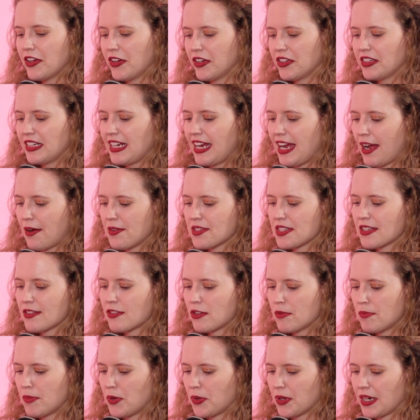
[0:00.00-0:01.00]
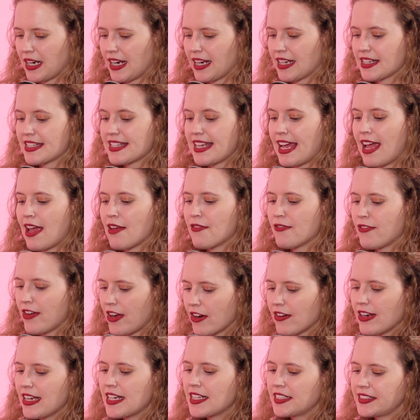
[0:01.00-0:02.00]
early hours of the morning saying
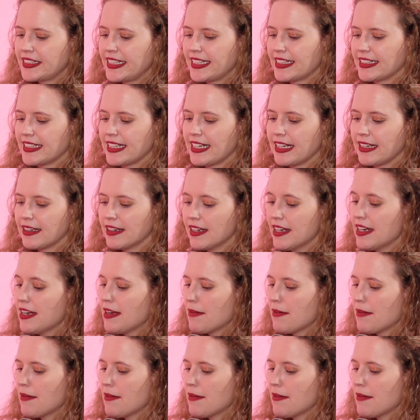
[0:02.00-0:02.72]
very clearly,